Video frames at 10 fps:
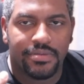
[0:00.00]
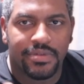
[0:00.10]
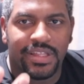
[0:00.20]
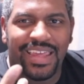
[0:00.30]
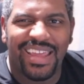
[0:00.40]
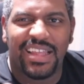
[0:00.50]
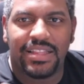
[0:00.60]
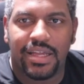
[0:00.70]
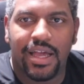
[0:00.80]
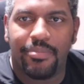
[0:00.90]
getting
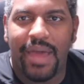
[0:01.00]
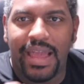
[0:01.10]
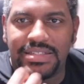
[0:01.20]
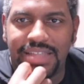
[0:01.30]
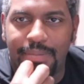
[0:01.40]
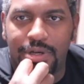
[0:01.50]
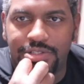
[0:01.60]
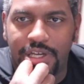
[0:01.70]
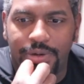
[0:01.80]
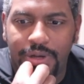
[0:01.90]
the gun back its ammo.
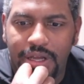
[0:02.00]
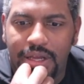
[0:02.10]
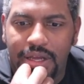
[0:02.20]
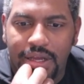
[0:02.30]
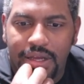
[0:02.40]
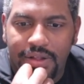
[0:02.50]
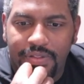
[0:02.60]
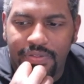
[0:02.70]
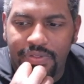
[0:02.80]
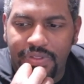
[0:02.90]
So
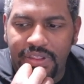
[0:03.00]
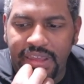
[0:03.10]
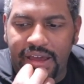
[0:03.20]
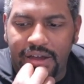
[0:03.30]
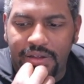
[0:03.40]
yeah,